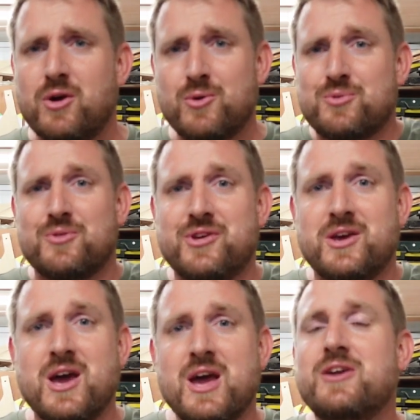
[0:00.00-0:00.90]
I always want
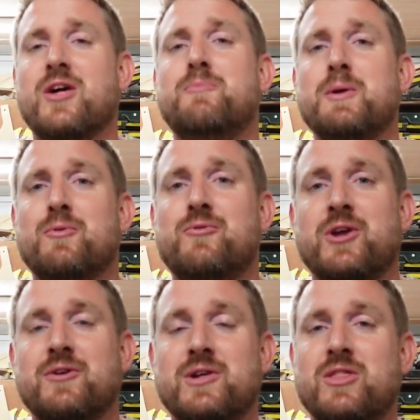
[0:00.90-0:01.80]
it, you know, people
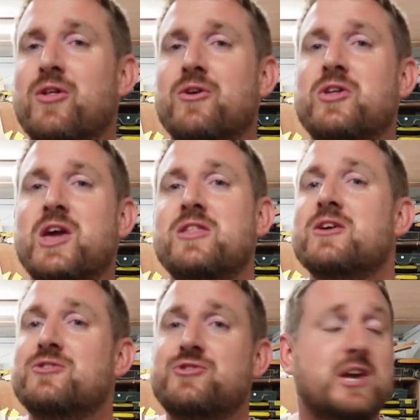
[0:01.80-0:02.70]
think they're not going to get it
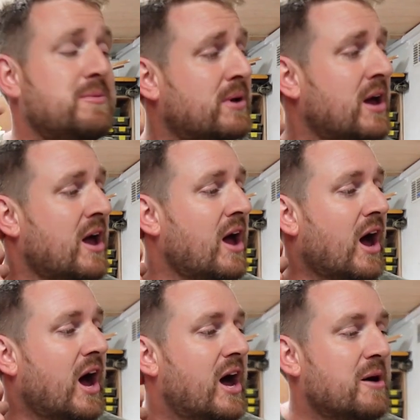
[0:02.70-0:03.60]
as cheap
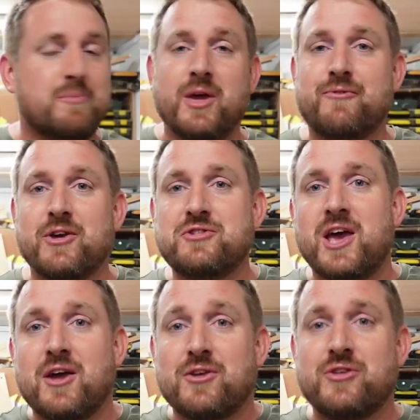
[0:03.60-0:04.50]
if they
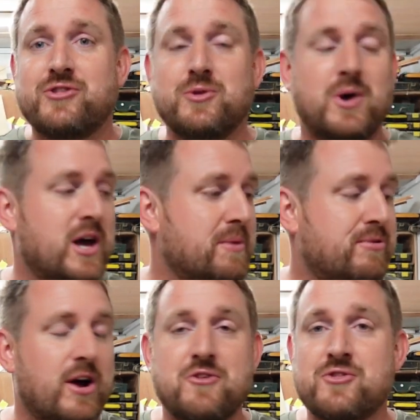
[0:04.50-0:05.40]
say a too high a
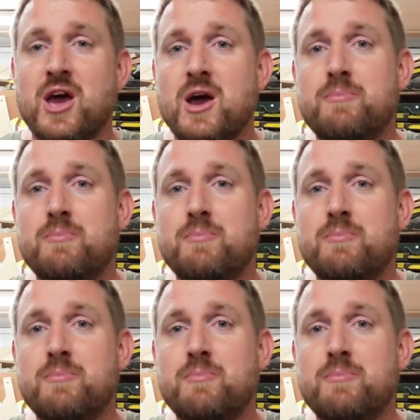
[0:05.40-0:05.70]
price,